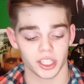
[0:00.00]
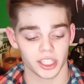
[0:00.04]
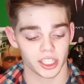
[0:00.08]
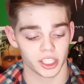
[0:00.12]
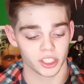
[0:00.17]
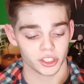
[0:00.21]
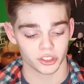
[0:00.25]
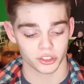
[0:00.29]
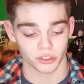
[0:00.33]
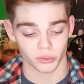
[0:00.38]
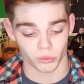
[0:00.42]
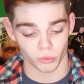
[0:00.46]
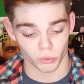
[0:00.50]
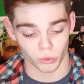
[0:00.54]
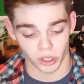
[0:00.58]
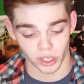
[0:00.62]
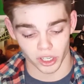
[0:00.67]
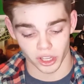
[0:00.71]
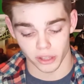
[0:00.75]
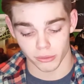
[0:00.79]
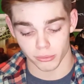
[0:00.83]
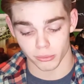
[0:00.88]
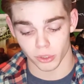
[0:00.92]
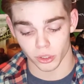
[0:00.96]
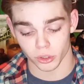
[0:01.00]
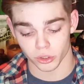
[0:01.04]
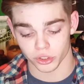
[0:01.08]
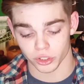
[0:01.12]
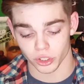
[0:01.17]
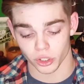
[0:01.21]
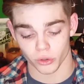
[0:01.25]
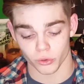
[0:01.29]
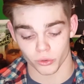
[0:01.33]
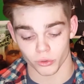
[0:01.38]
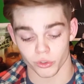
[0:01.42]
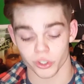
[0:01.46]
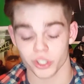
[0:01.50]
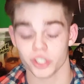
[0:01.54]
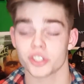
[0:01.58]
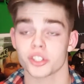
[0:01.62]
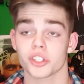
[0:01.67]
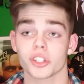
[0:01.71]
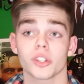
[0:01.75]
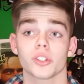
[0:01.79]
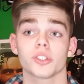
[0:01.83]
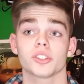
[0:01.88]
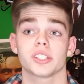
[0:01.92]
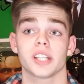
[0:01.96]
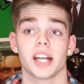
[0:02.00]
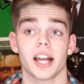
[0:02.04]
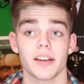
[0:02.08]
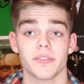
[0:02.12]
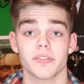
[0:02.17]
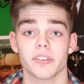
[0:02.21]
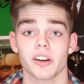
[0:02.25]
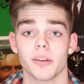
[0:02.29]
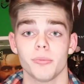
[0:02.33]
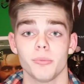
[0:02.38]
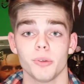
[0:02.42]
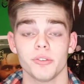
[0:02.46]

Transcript: It is one of the most original sci-fi